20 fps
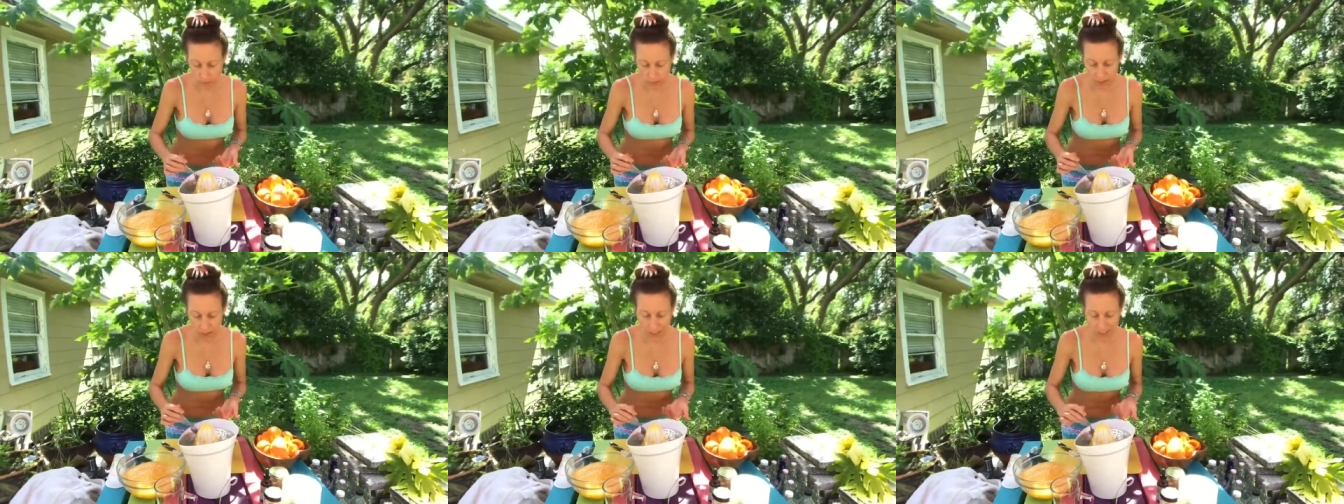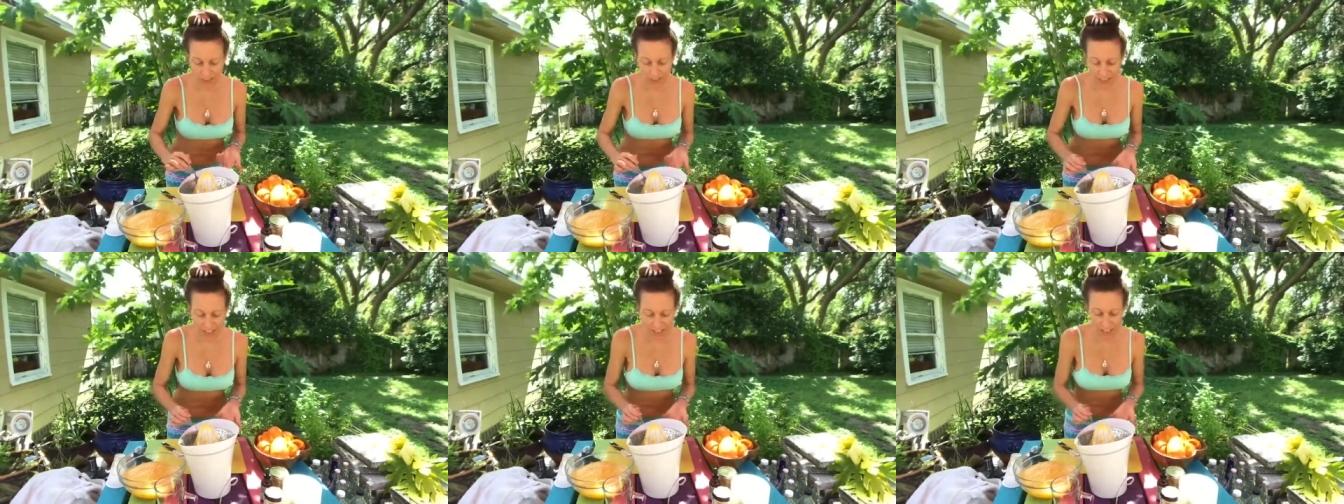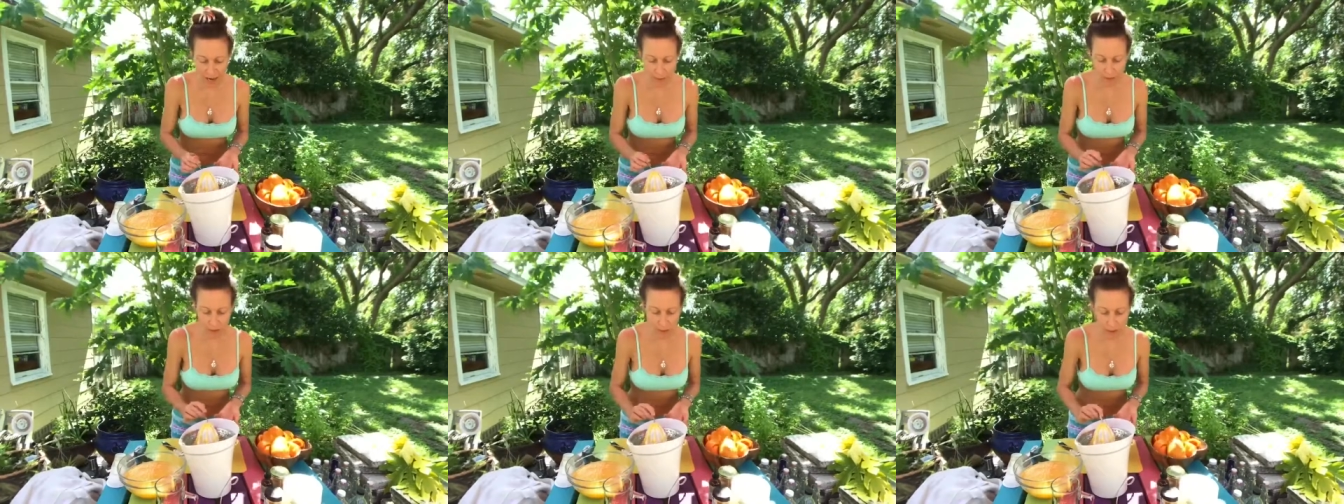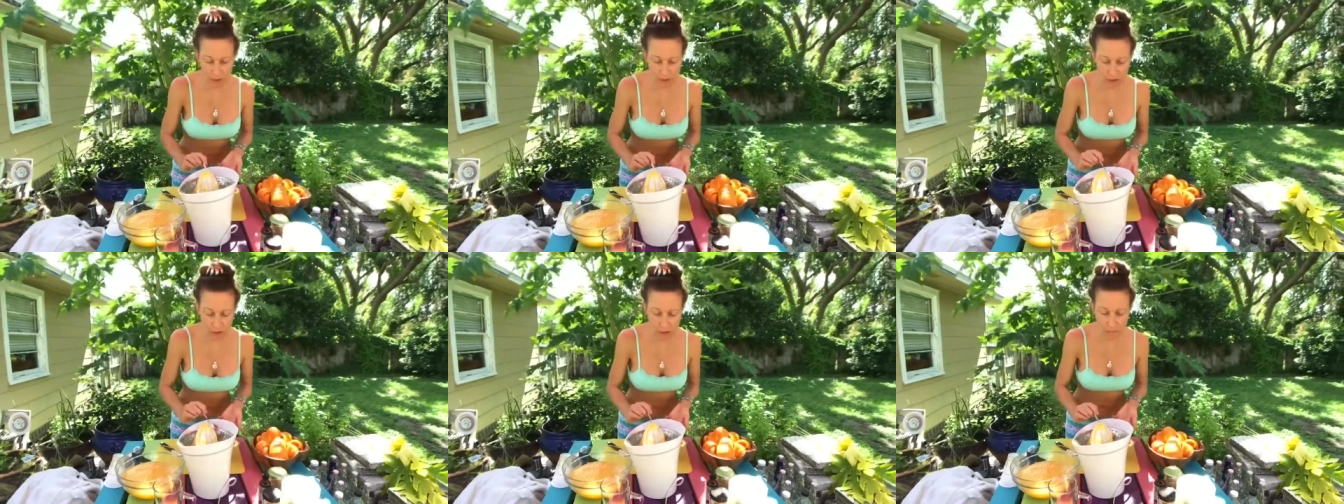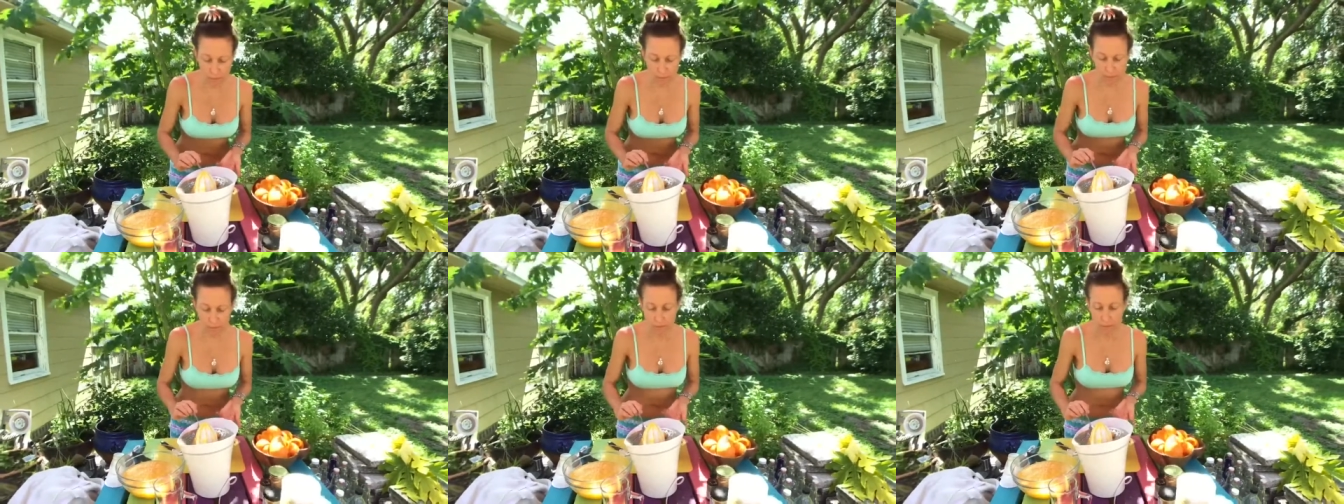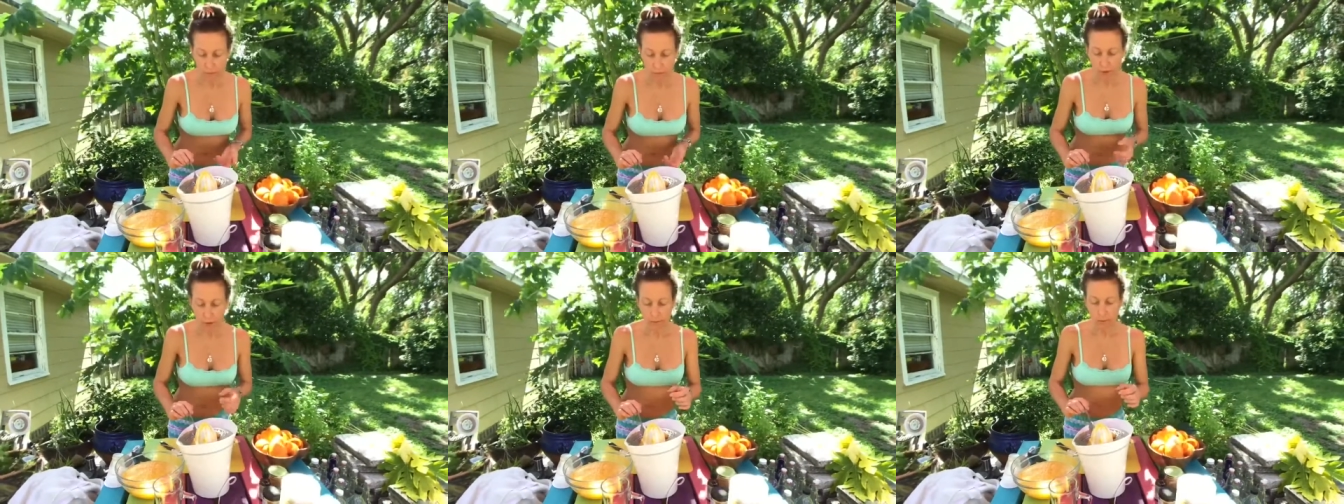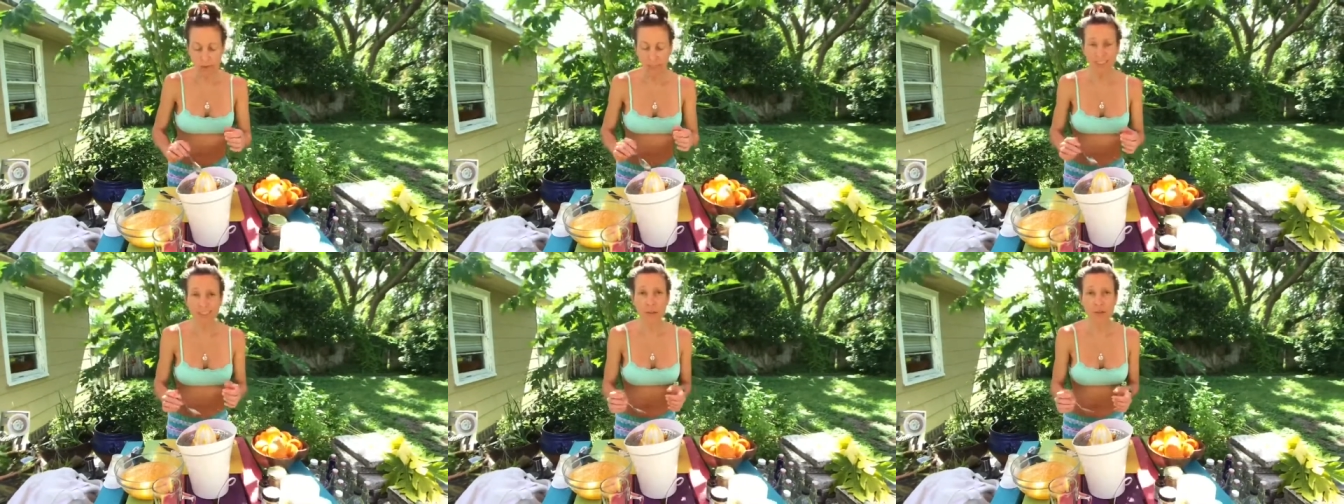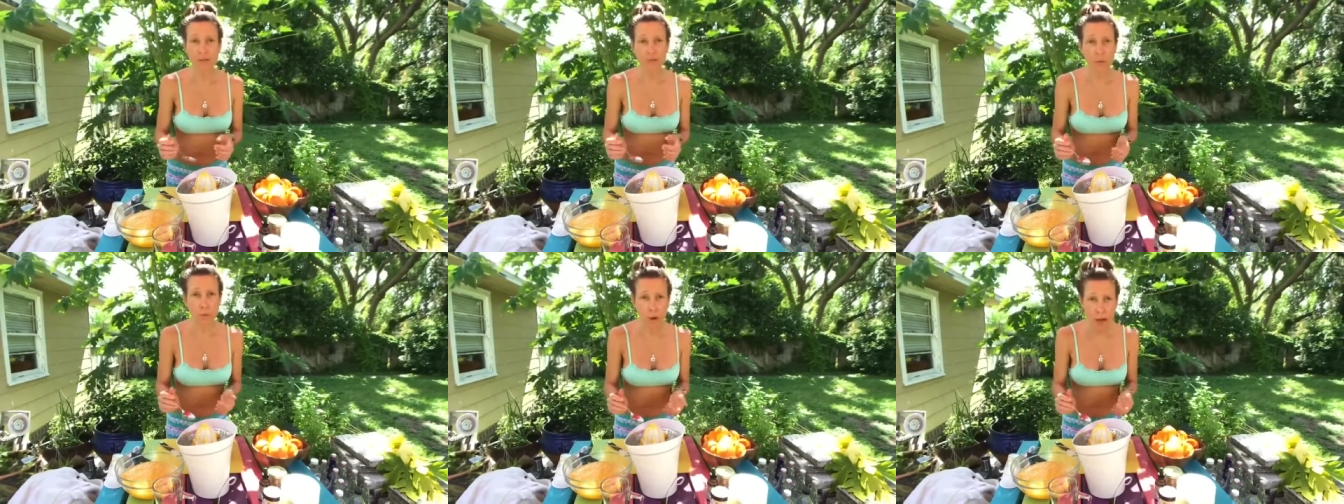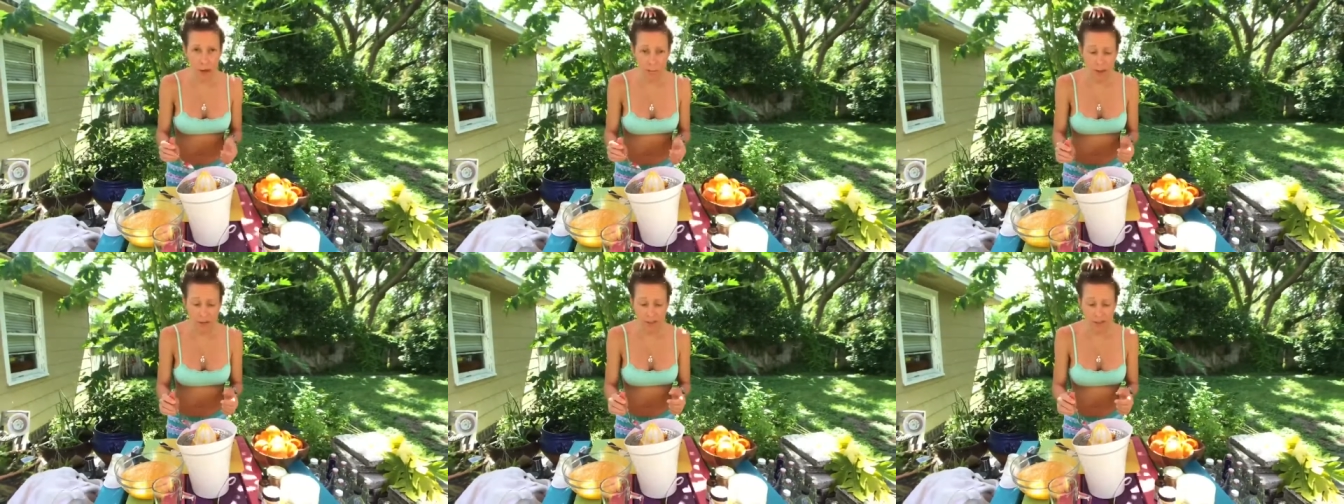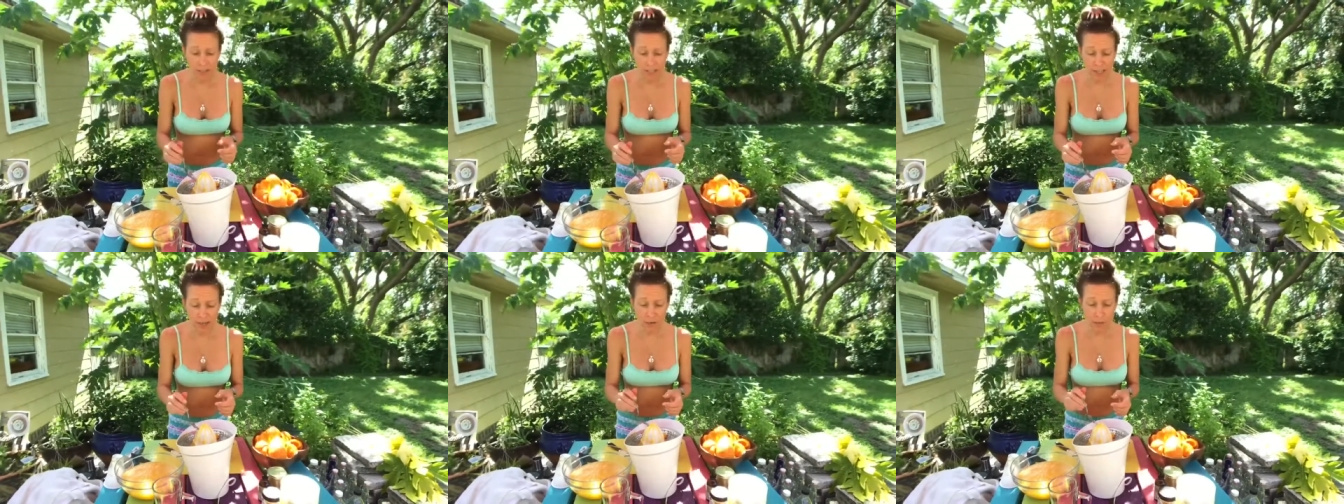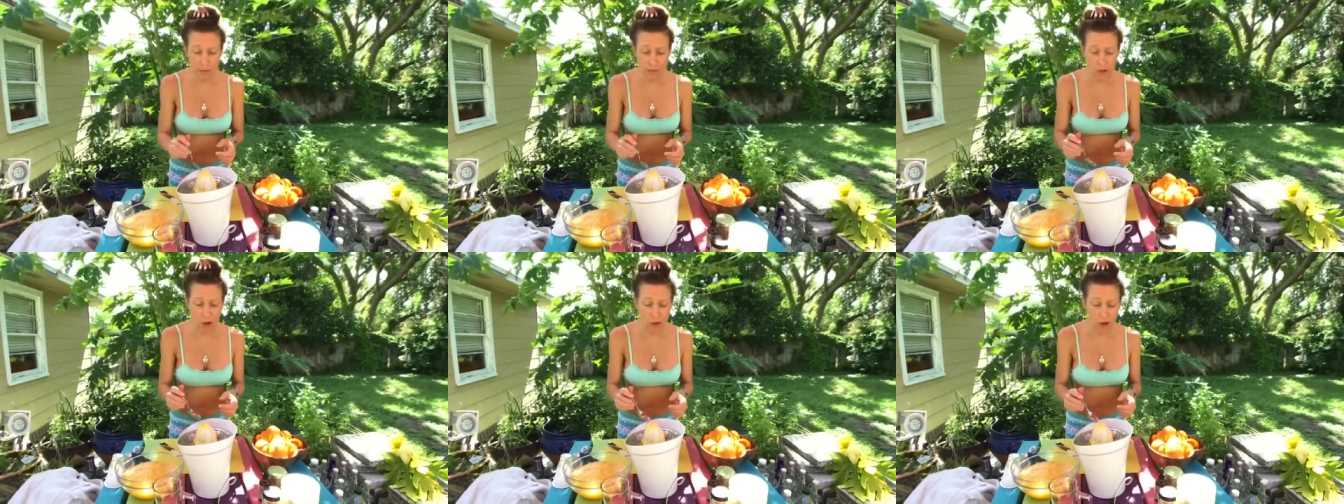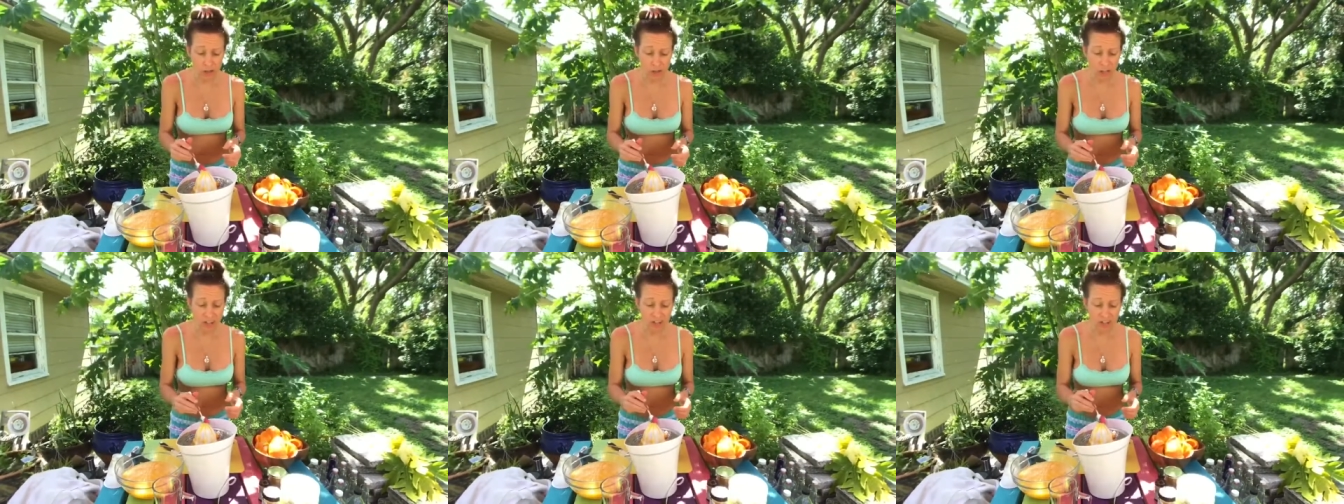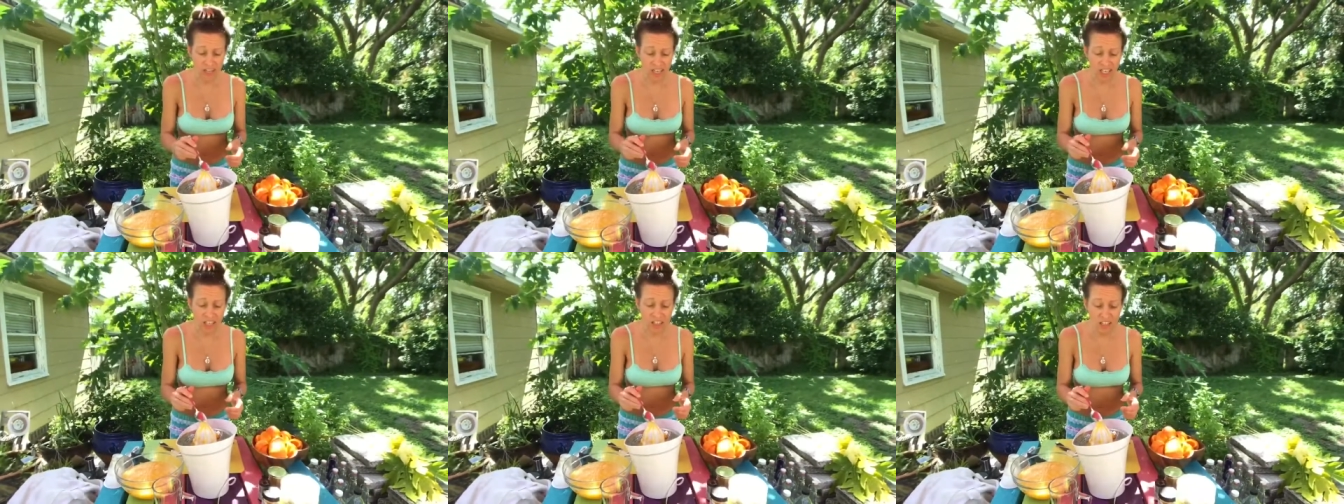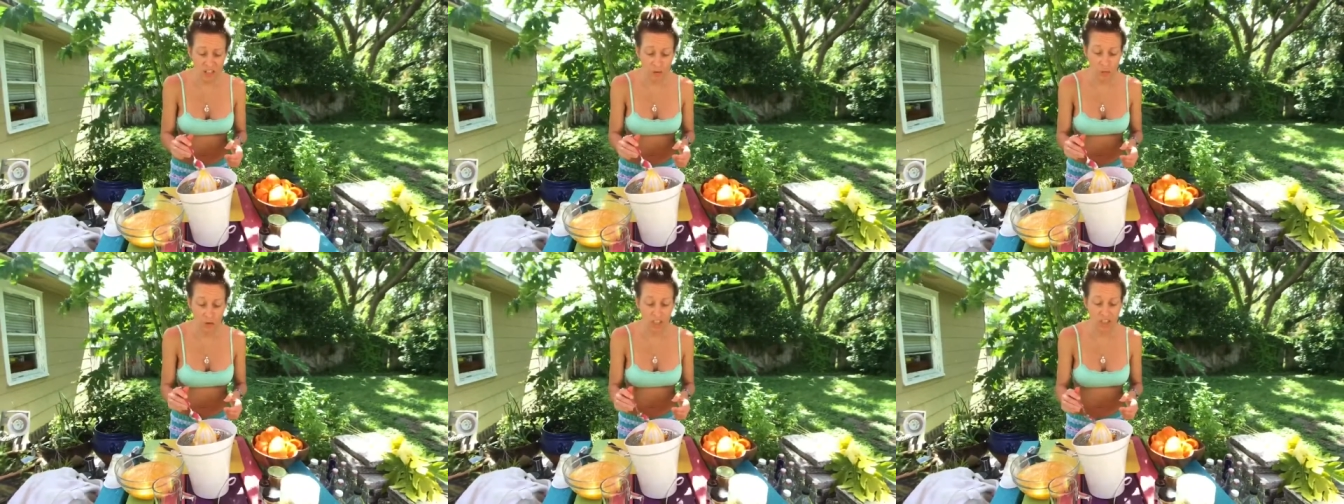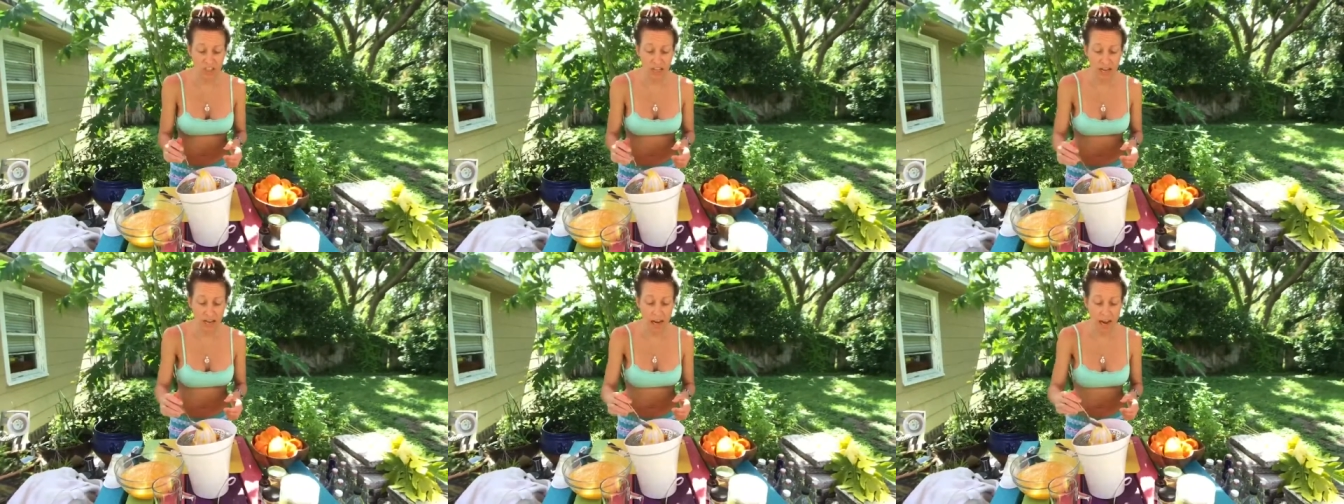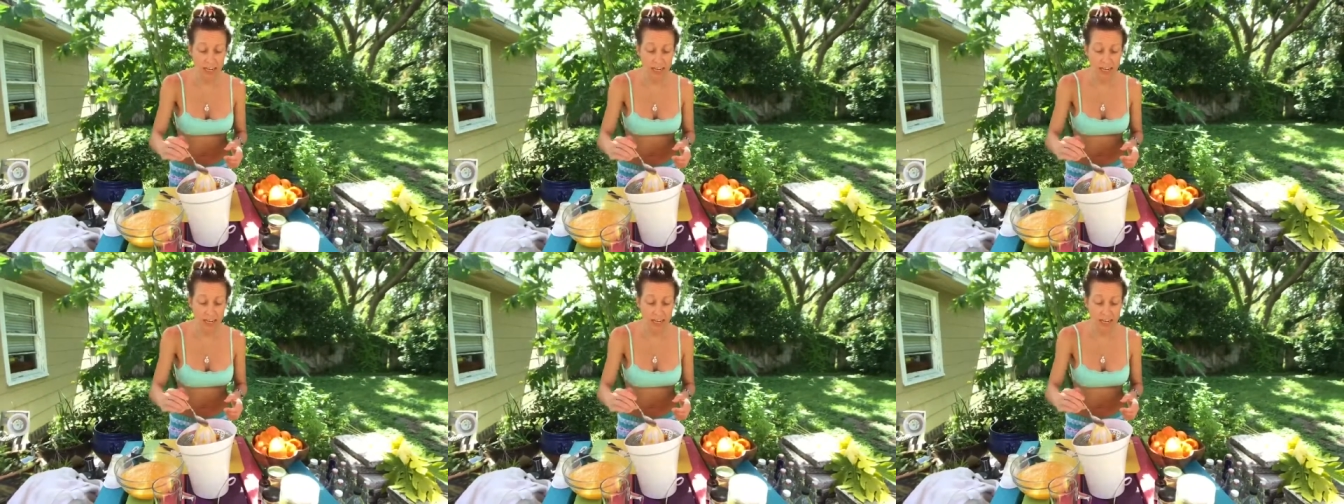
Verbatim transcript: And I say that because we can overwhelm ourselves with all these things that we say,